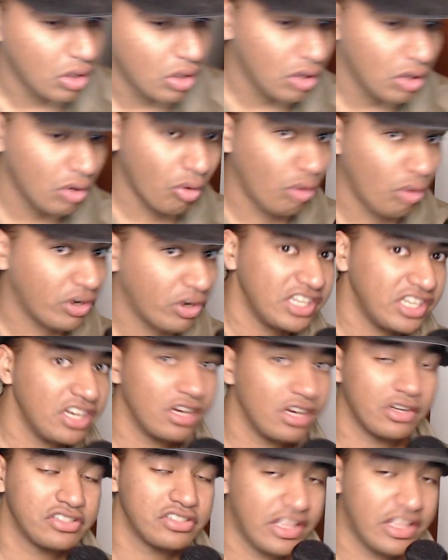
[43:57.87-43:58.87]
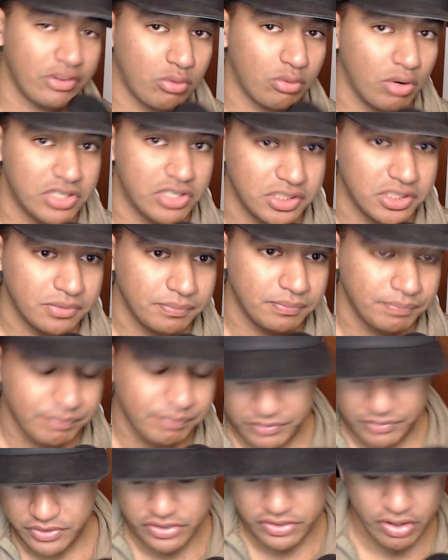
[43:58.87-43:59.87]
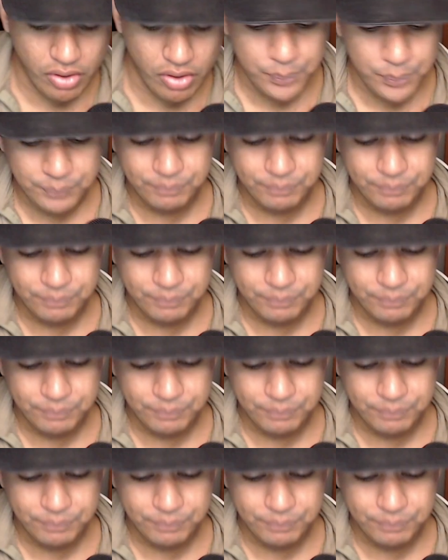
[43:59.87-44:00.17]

or he didn't understand the question. So